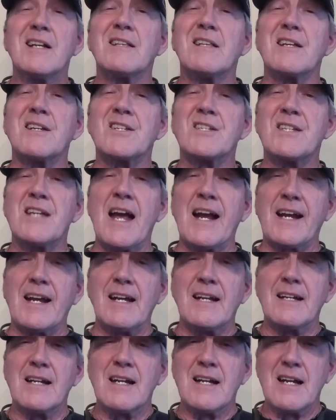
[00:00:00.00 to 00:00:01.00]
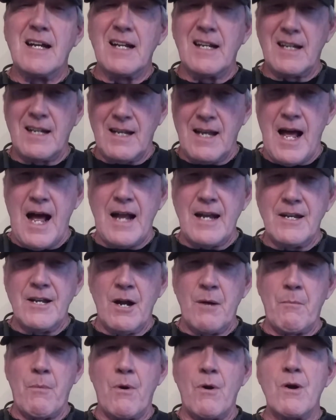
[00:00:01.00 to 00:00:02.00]
The second lot
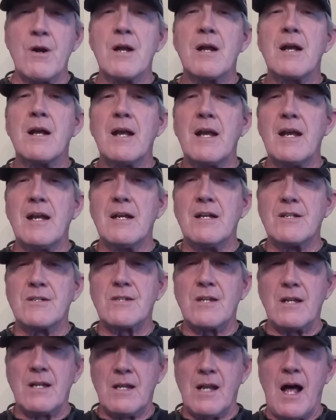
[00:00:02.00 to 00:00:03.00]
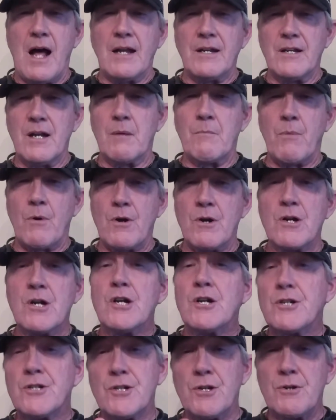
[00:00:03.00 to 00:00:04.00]
number is lot number
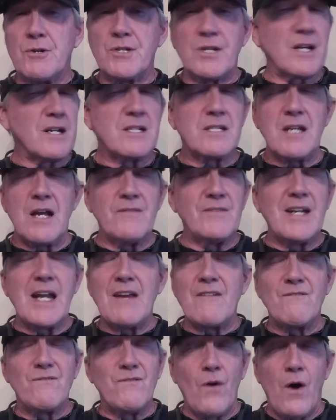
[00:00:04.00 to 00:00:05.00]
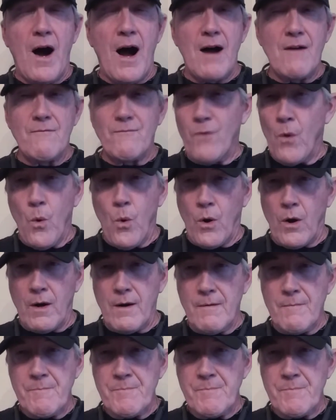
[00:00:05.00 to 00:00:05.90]
2, 6, 7, 8, 4.